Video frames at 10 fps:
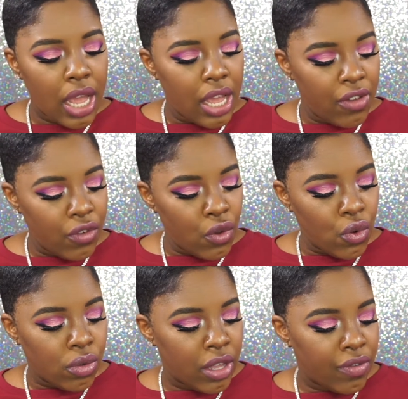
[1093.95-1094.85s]
If you
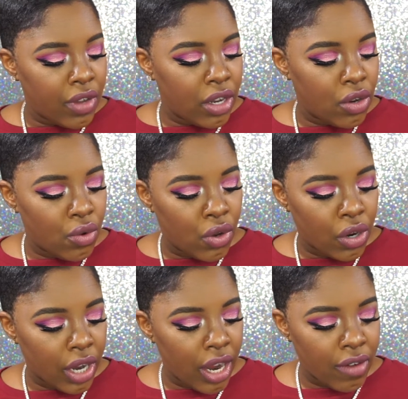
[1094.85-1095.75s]
live in the New
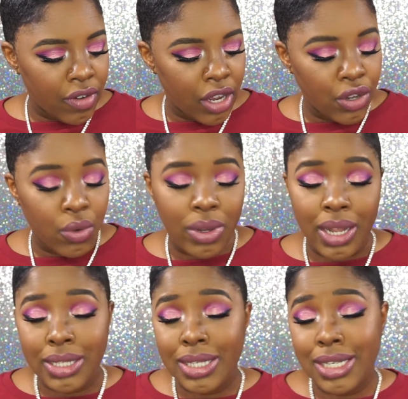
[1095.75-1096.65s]
York area and you would
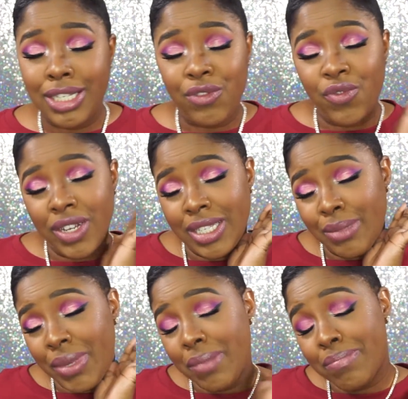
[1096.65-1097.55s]
like to get your face
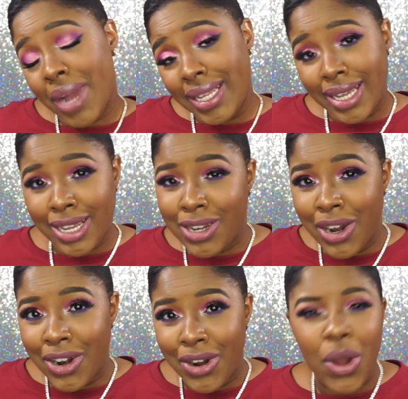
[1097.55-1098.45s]
beat by your
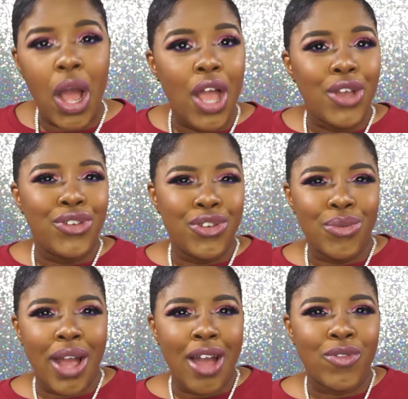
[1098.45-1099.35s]
girl, you
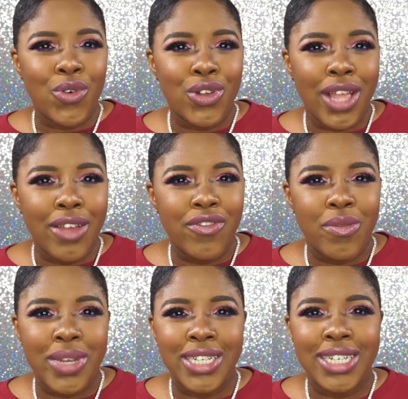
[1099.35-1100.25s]
will have all that
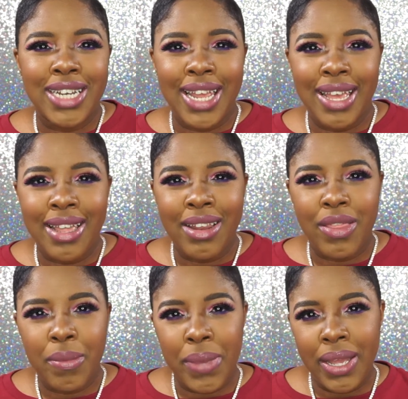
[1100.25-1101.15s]
information in
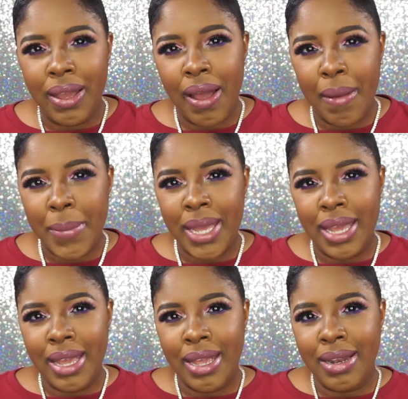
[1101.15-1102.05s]
the pinned comment
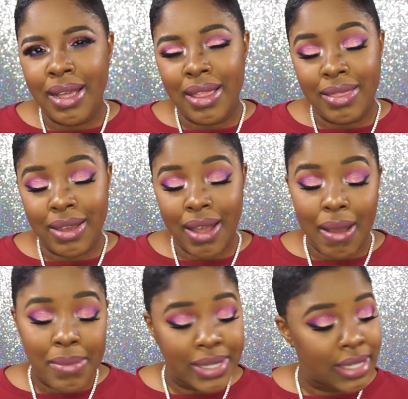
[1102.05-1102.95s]
in the
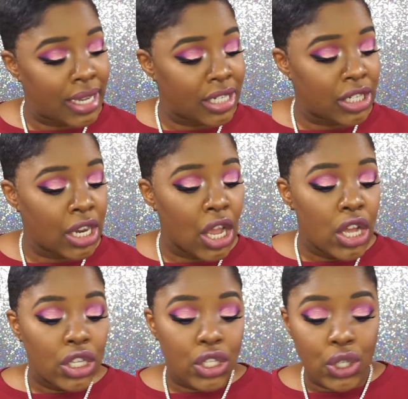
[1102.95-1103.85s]
comment section,
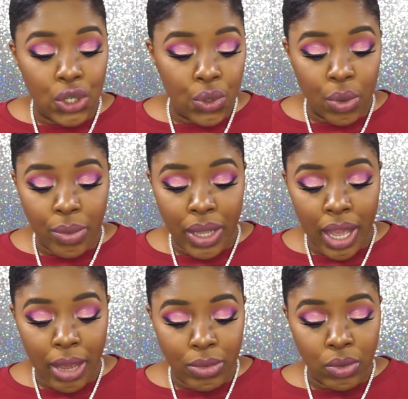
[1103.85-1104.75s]
so you will be
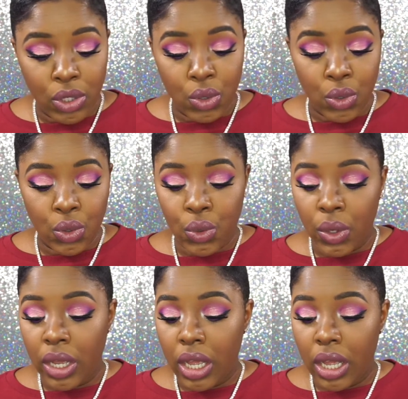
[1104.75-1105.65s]
able
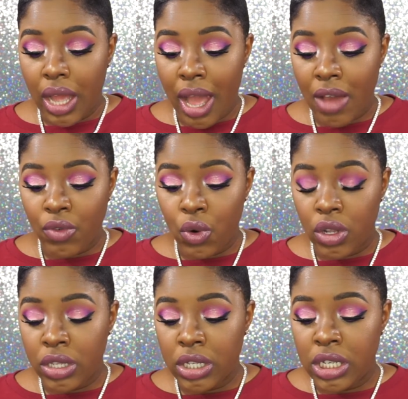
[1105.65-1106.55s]
to have
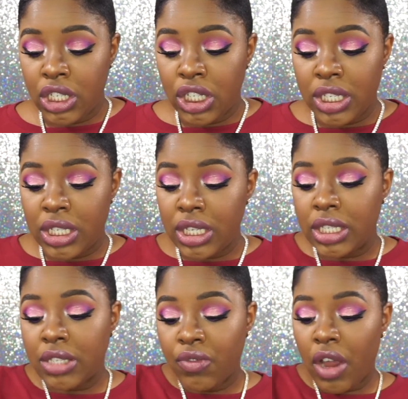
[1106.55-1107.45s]
all the
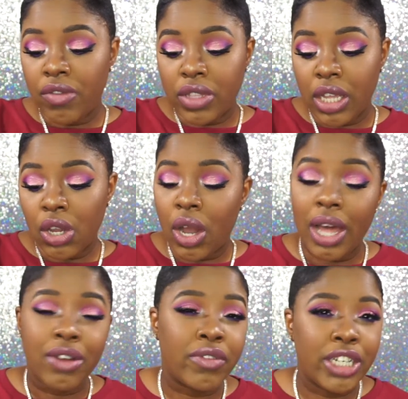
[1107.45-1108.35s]
logistics of everything on
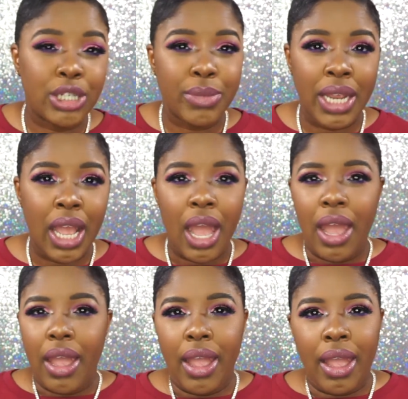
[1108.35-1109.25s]
how to reach me
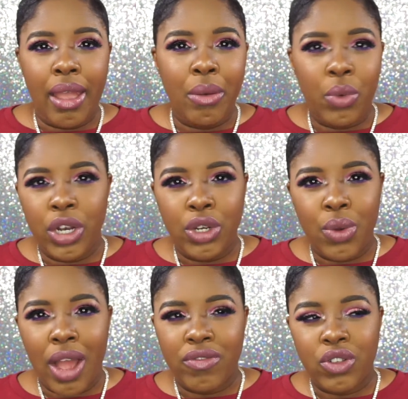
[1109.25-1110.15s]
and what do you
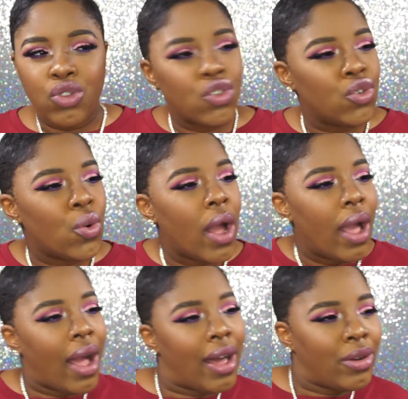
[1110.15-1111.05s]
have to do,
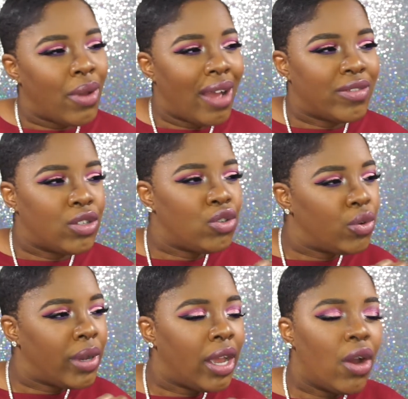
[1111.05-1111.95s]
how do you have to
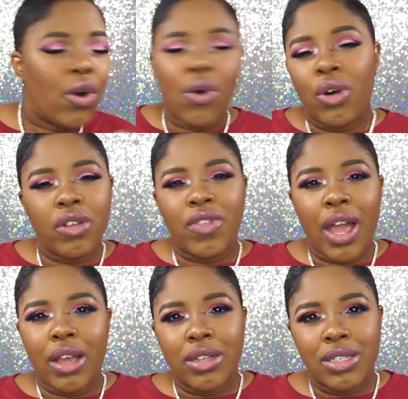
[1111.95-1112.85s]
do it, all of
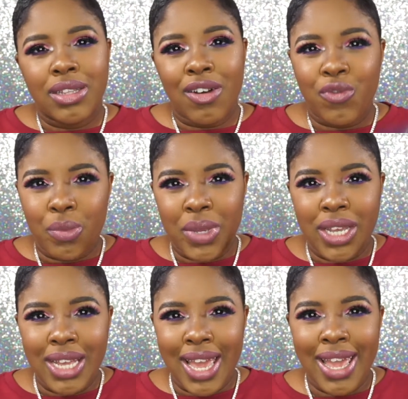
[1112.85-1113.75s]
that good stuff will
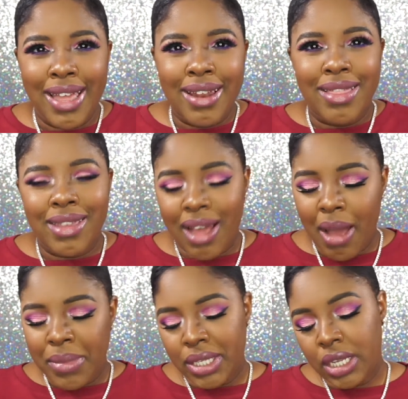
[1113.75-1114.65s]
be in the
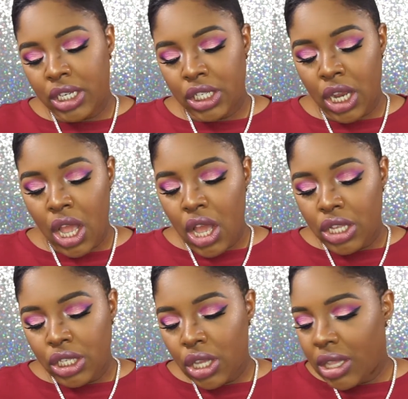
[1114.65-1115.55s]
comment section.
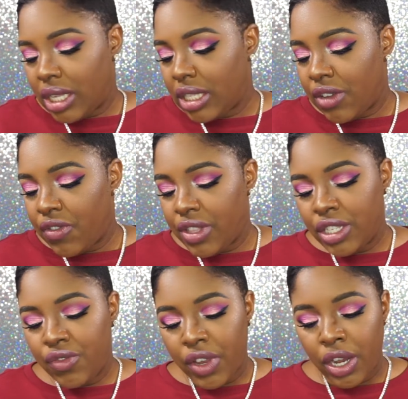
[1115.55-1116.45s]
So that's it for
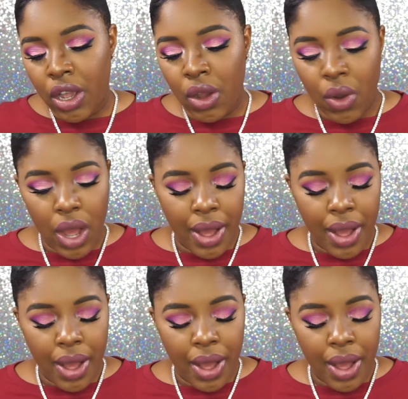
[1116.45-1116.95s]
this video.